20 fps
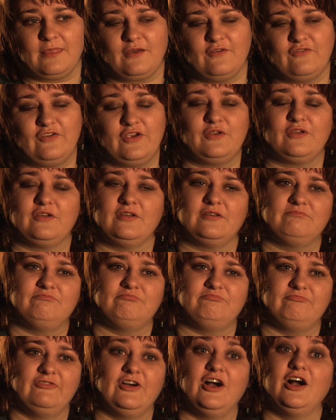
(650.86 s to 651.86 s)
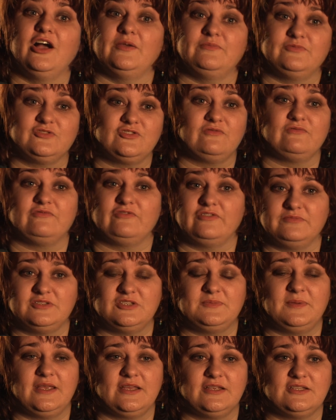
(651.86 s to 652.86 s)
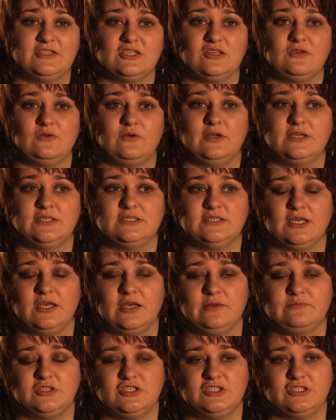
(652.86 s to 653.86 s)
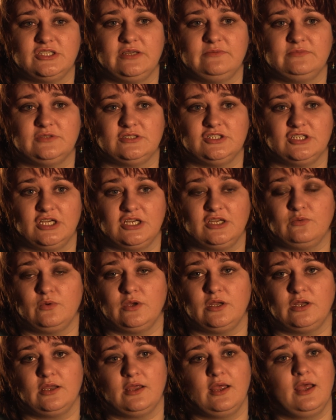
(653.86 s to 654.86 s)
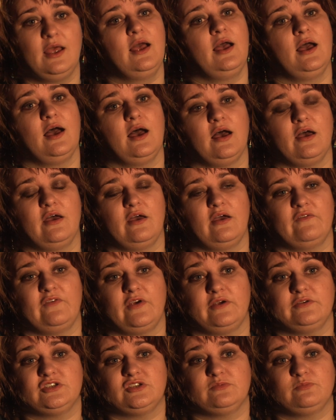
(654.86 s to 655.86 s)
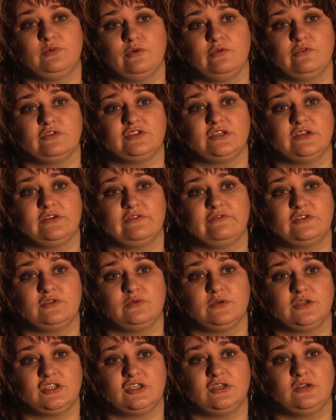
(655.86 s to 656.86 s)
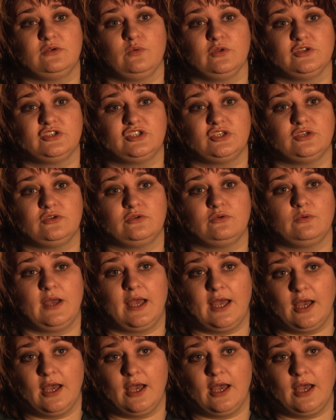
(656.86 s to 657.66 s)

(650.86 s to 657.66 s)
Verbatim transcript: Got very good vibes from speaking to her, and she seemed genuine and very supportive to what she wanted to